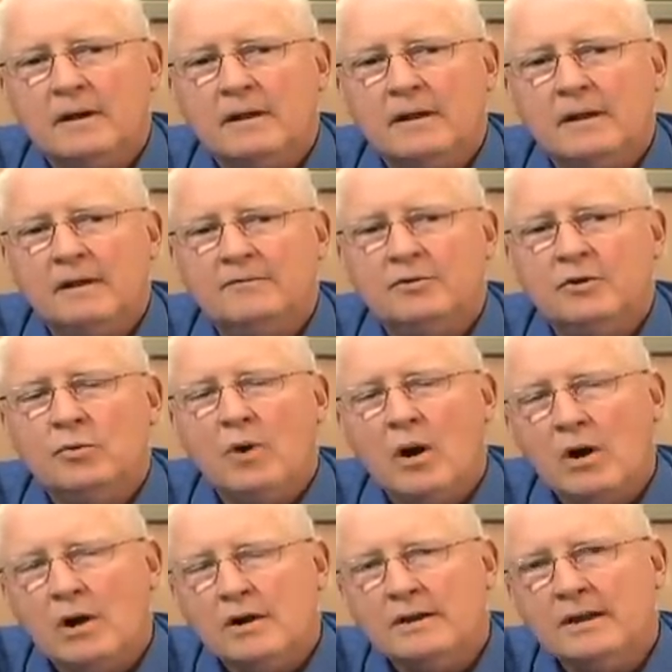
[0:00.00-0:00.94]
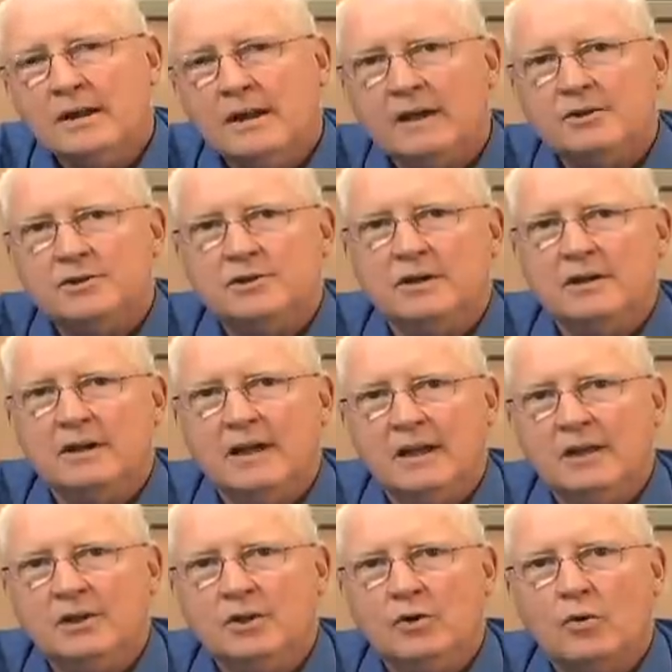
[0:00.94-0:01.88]
if you are engaging
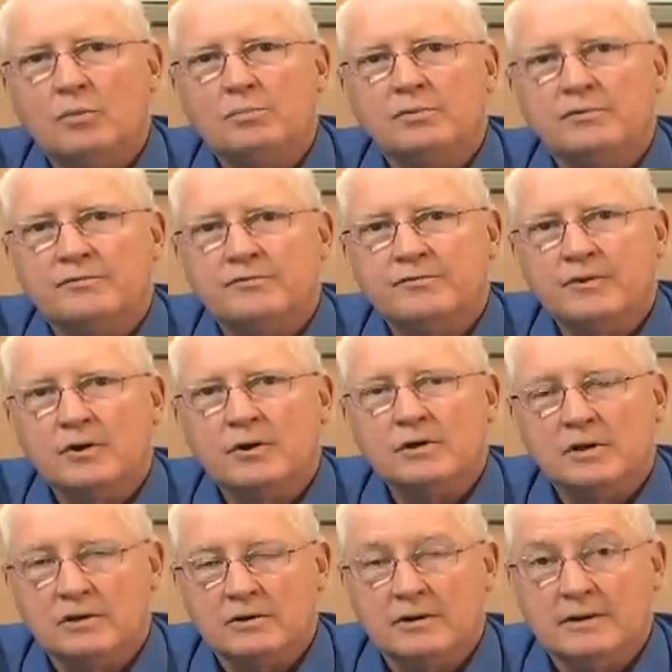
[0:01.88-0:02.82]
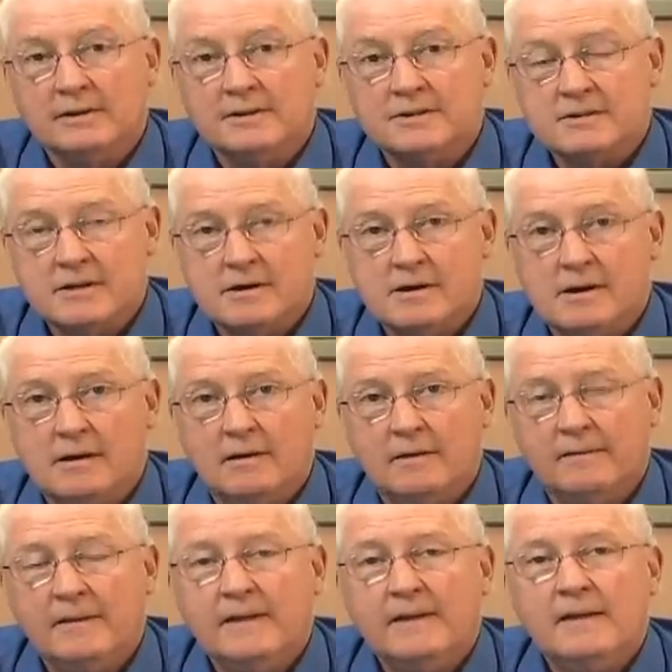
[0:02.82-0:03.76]
in your preferred learning
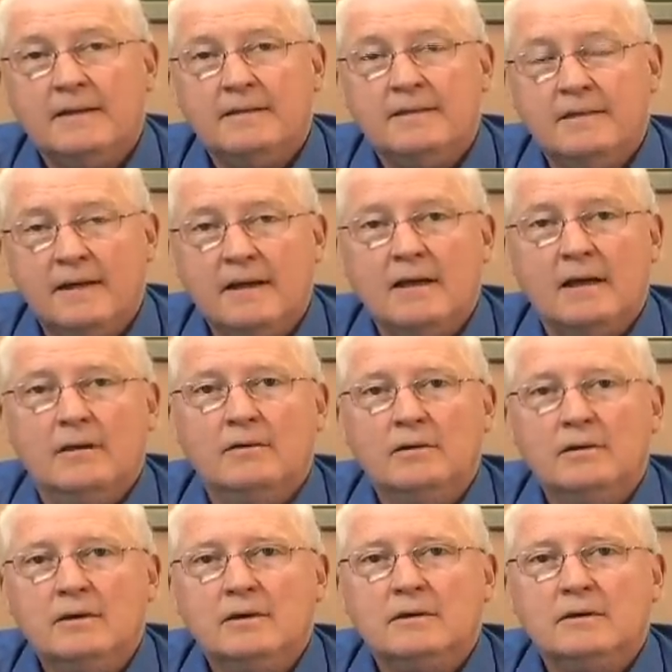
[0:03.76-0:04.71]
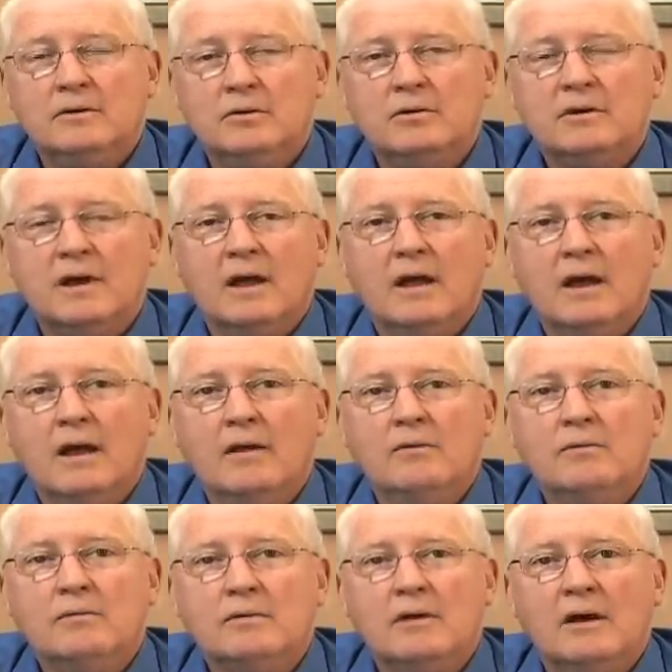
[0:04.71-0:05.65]
style, then you
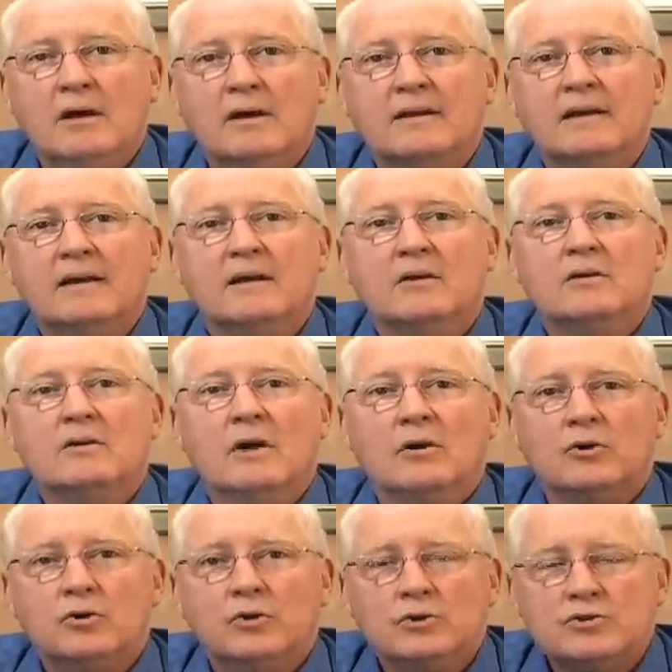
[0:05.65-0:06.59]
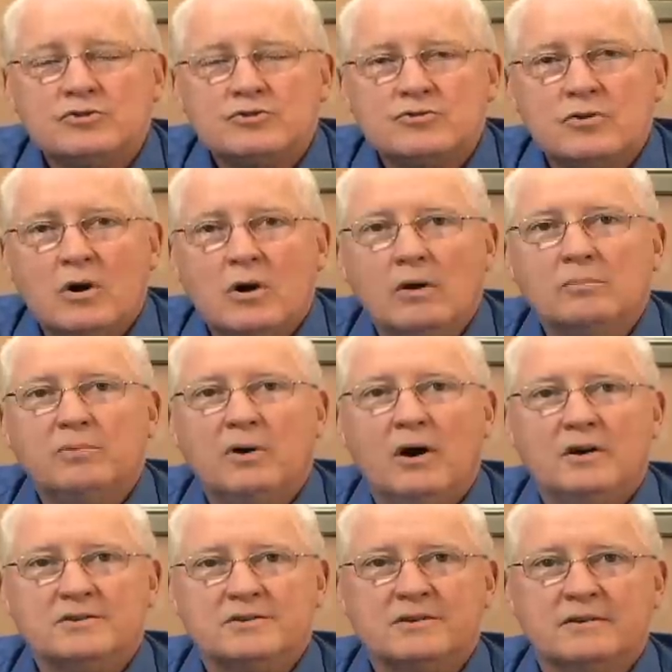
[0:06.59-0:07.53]
can get a good, strong,
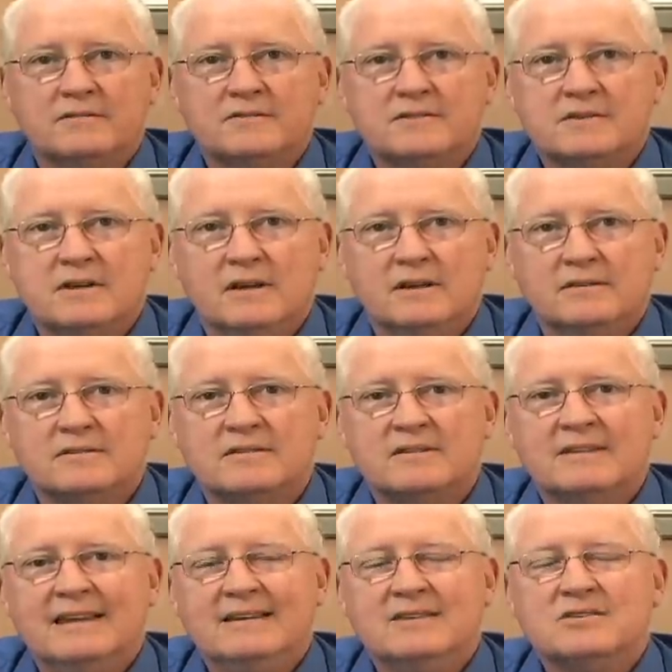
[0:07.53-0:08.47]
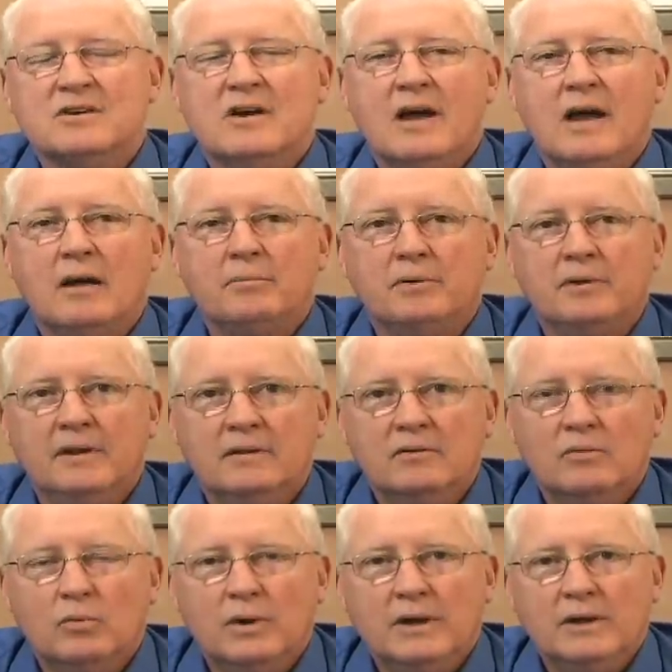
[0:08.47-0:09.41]
positive sense. Things are happening
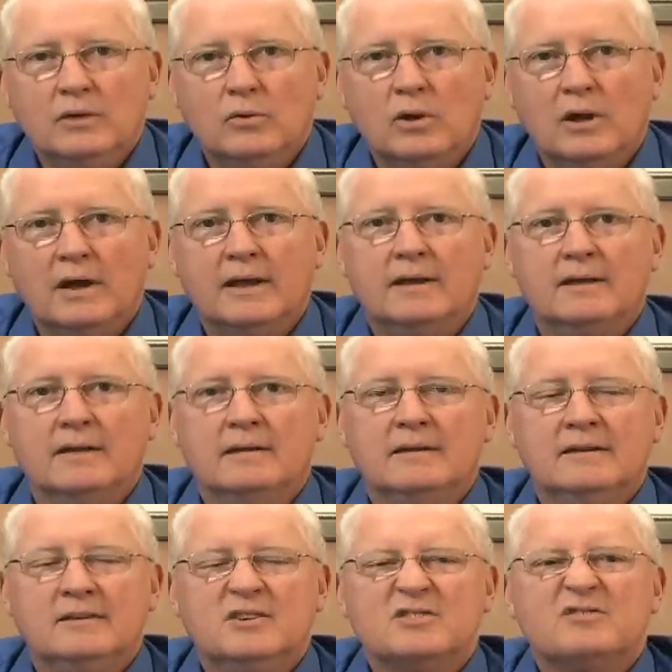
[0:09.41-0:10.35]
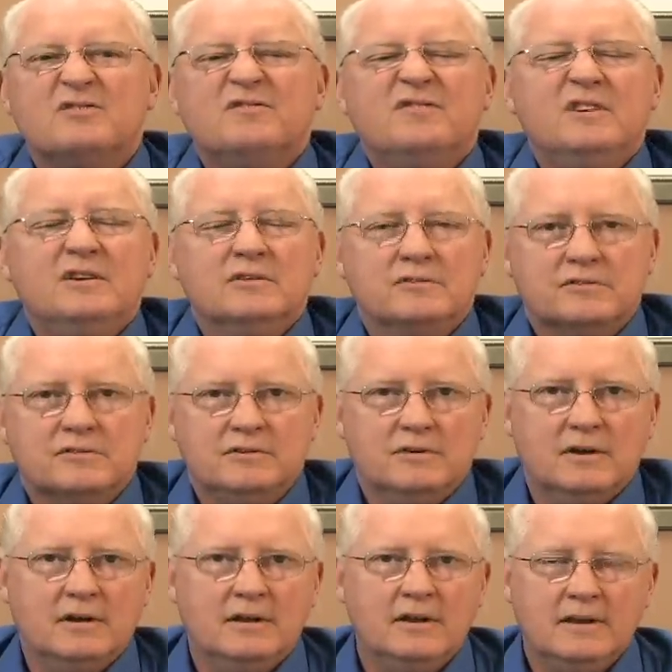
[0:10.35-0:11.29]
the way you like it. It just feels
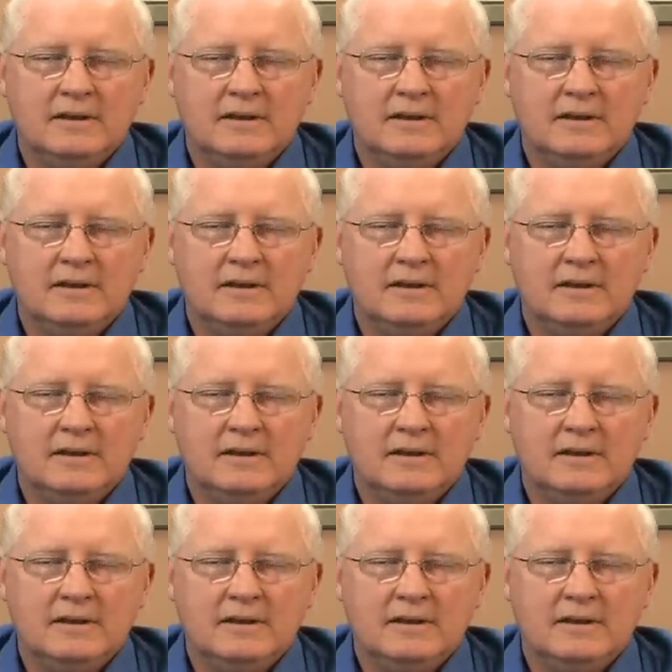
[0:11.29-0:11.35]
good.